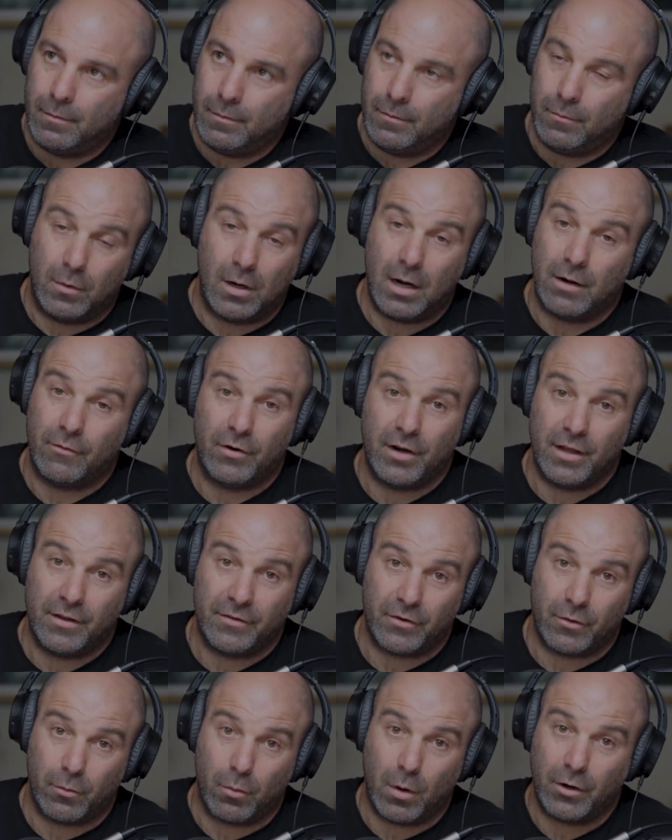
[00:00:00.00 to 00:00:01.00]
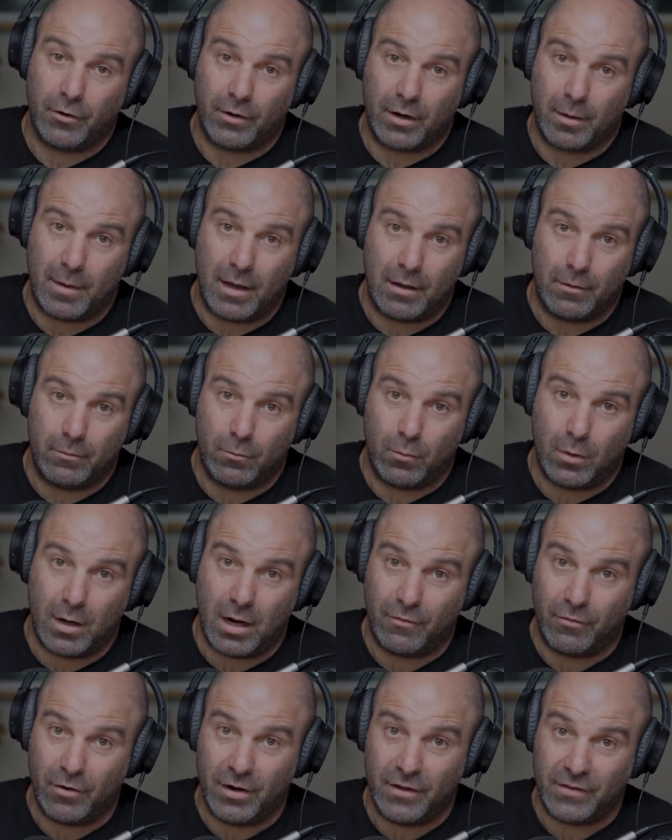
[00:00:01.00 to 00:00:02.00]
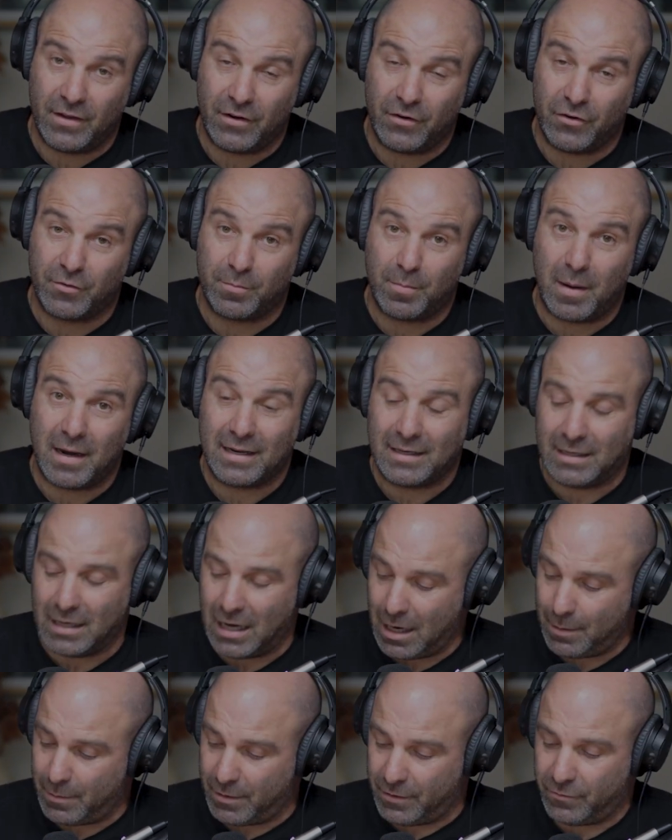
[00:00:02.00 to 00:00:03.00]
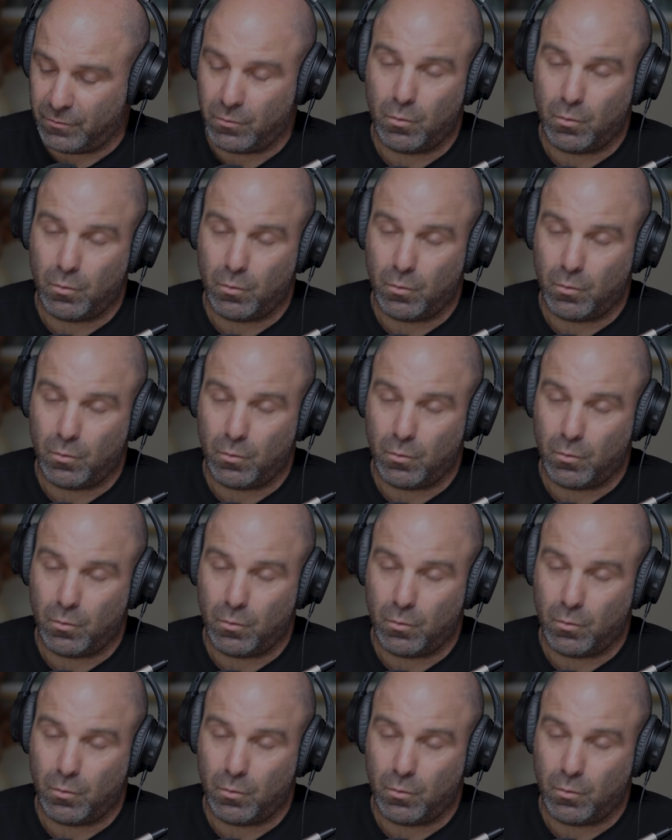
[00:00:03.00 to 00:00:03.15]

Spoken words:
whatever it is you're wondering about, whatever it is that you're spending time in.